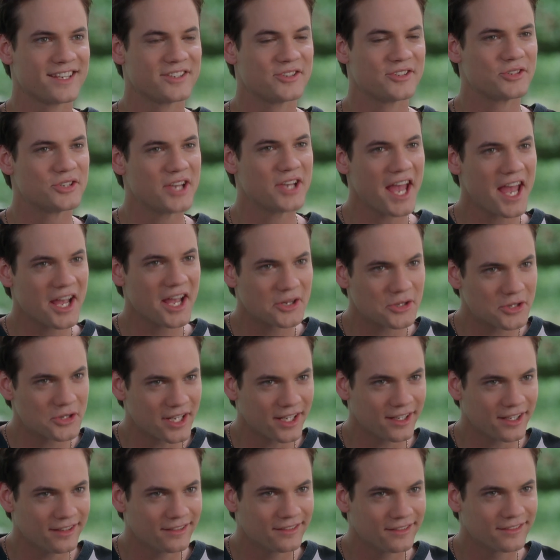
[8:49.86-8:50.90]

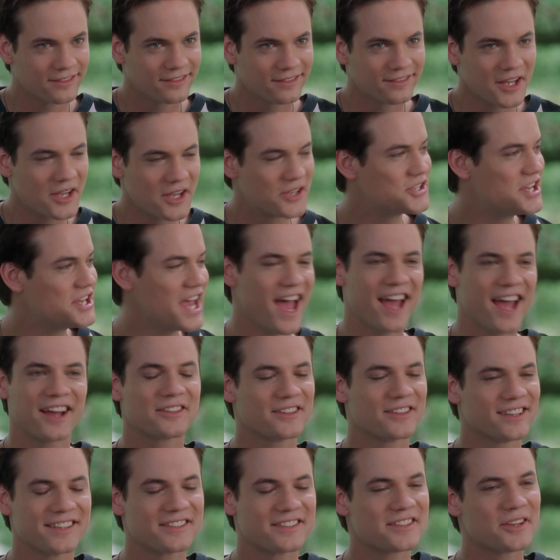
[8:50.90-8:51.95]
Exactly.
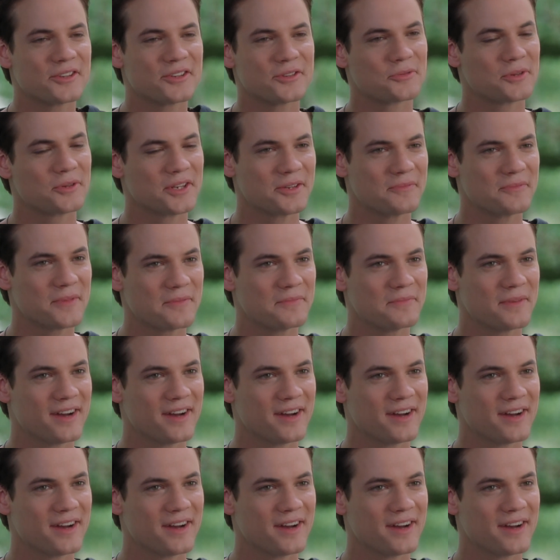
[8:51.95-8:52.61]
Exactly. It's like you're reading